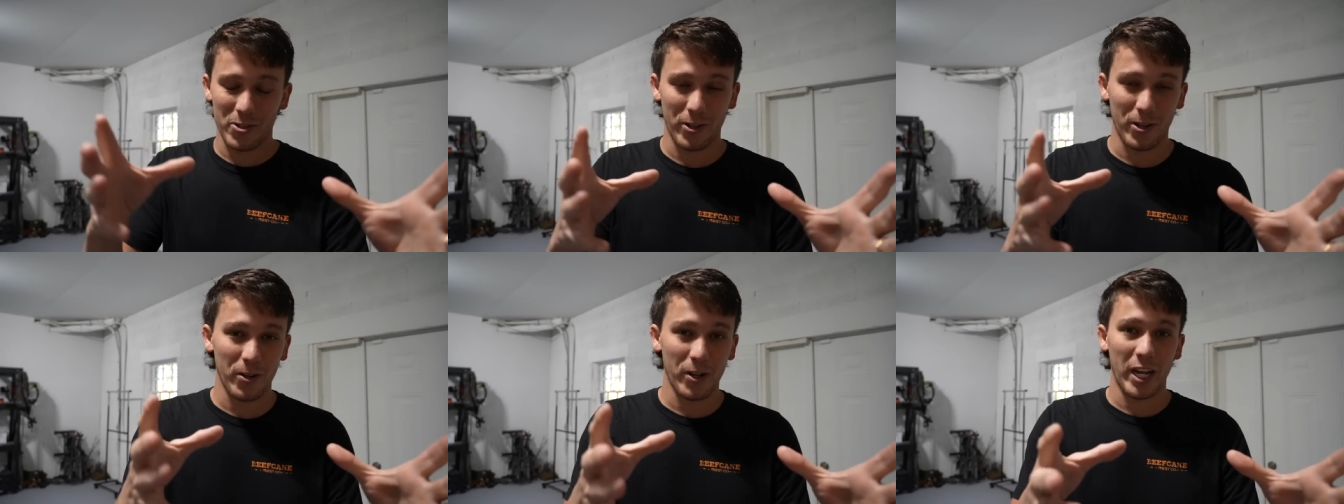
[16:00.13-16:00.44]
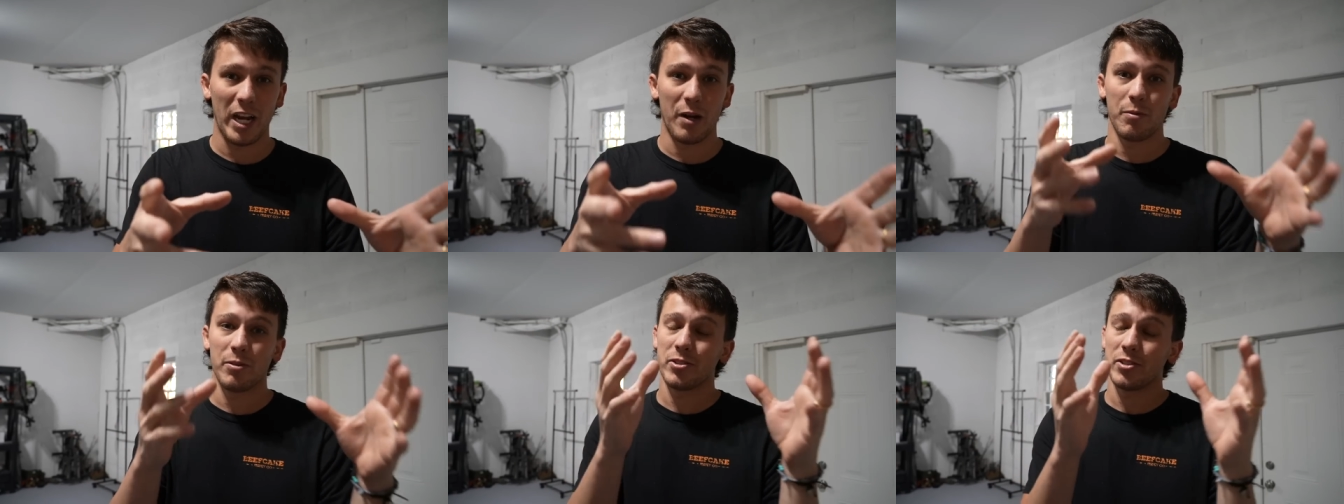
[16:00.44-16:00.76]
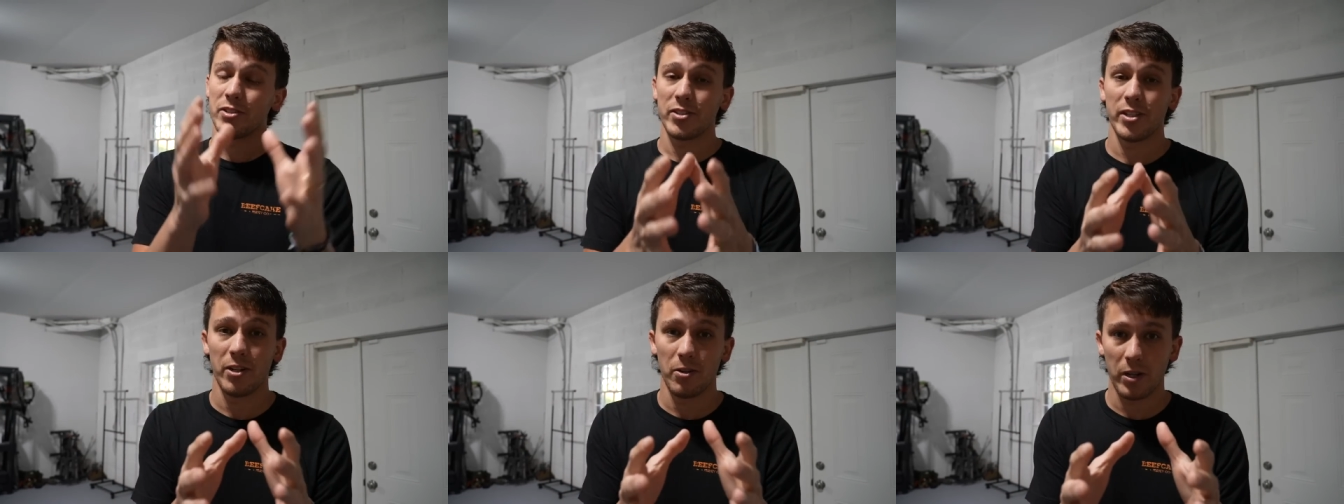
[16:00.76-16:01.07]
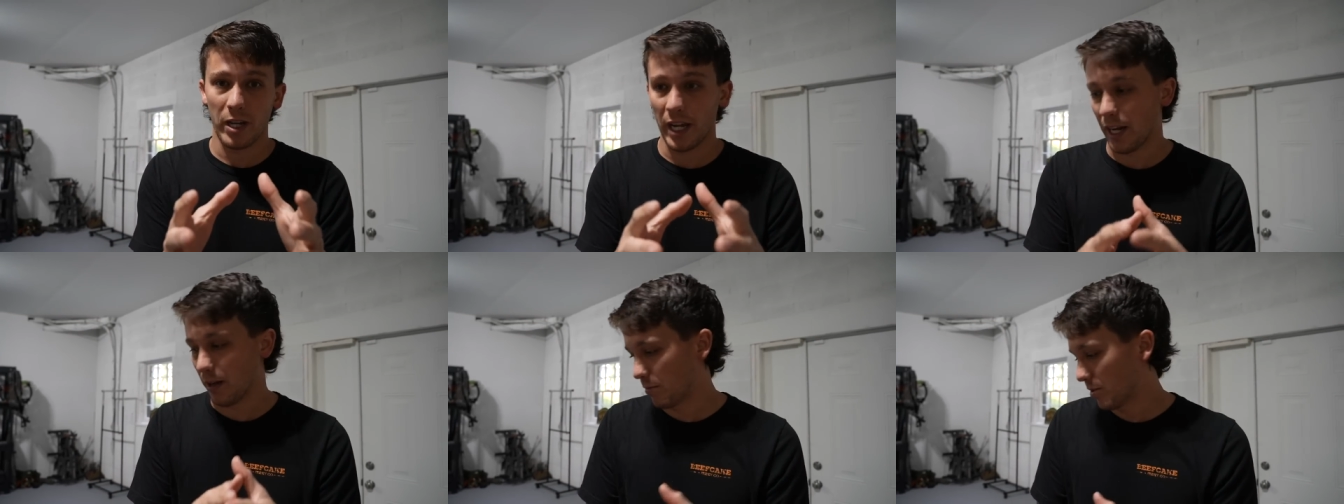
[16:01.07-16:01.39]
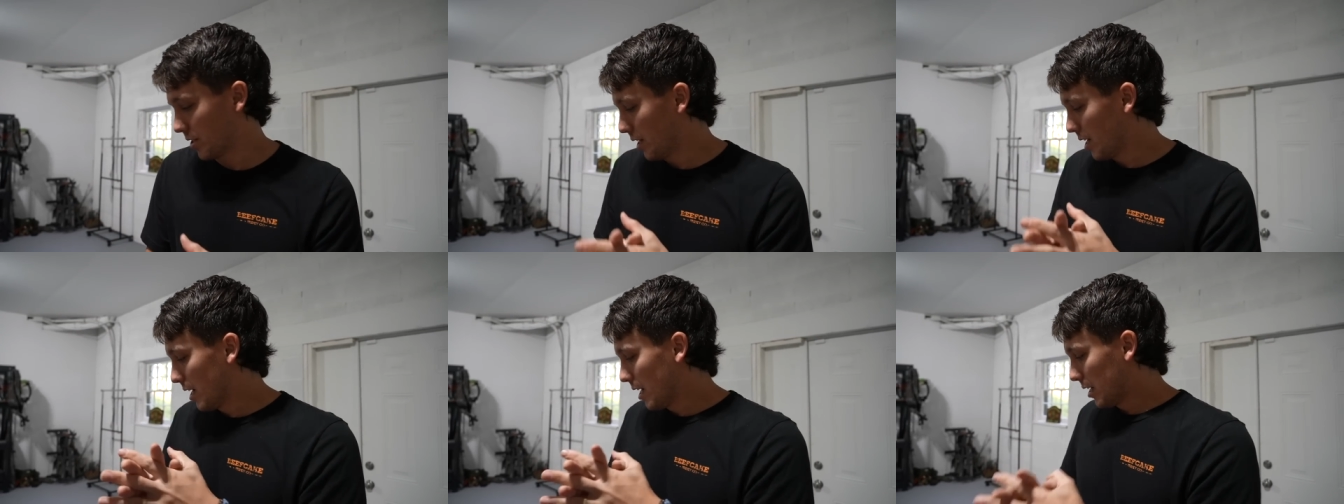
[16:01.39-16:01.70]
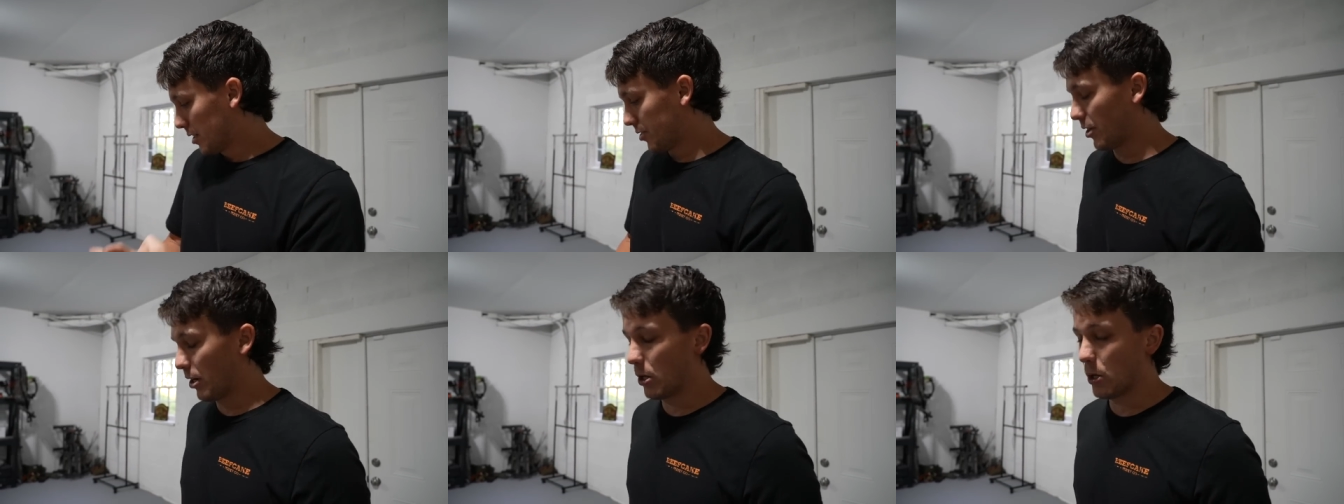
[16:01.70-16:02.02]
trail cameras, the cell cams.
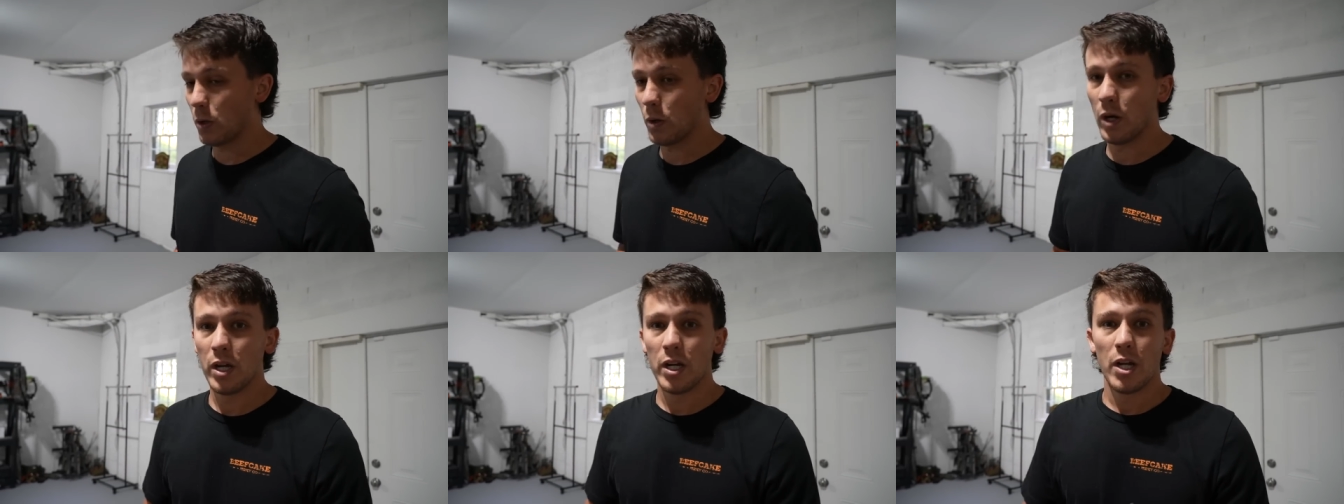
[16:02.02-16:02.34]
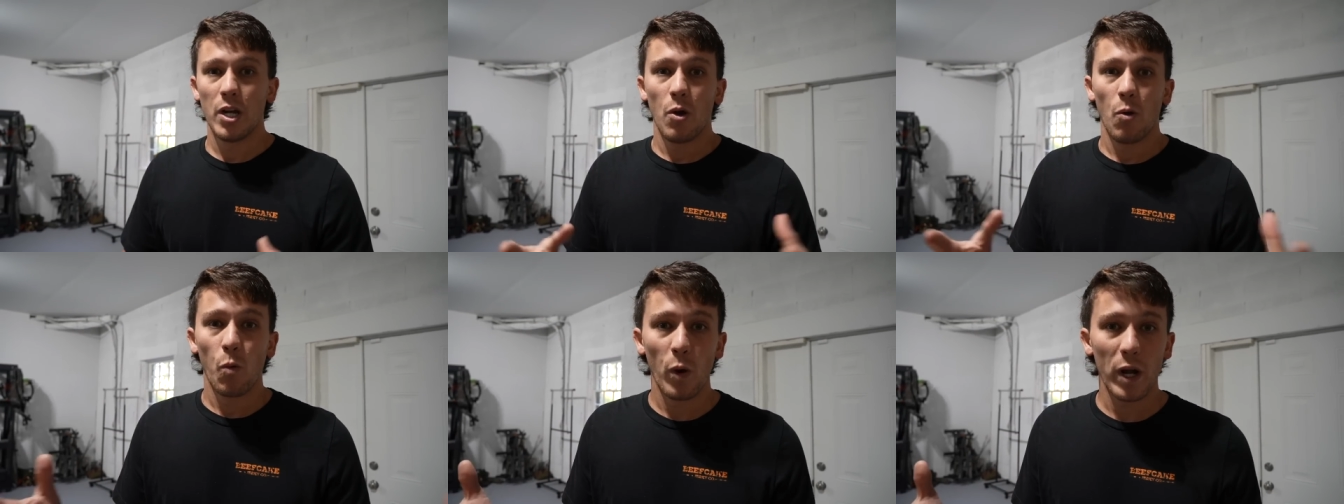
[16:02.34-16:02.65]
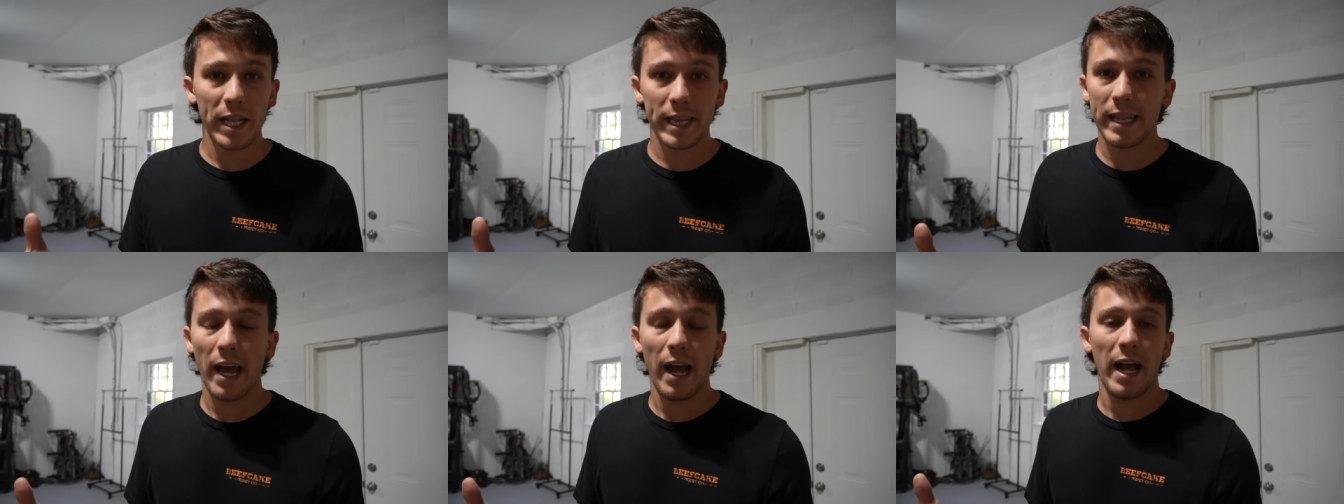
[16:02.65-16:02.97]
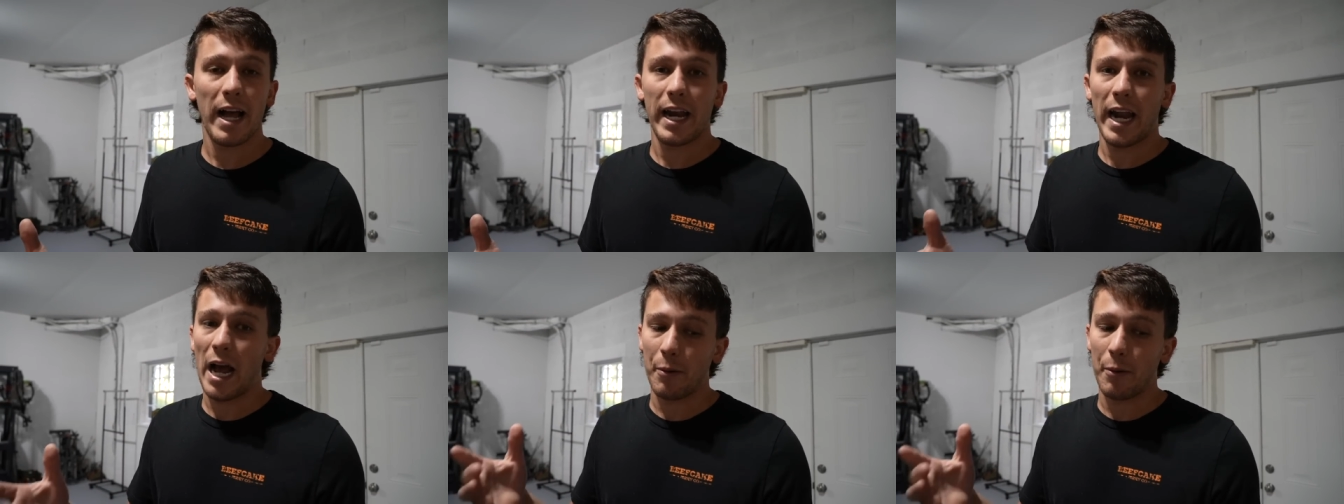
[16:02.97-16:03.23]
So with that,